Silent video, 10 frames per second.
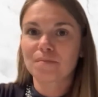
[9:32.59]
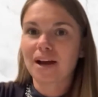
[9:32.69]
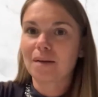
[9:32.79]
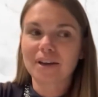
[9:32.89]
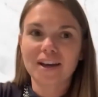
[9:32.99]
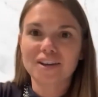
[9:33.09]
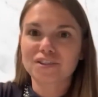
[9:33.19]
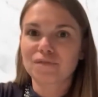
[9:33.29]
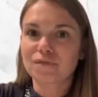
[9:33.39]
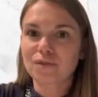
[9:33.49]

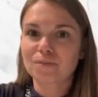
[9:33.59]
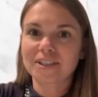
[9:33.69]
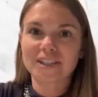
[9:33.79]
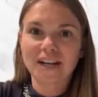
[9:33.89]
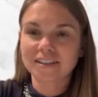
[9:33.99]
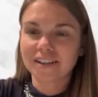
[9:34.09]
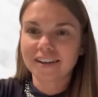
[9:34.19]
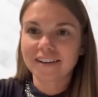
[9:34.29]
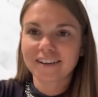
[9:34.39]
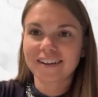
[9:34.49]
Application forms are
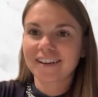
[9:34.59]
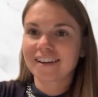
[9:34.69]
static.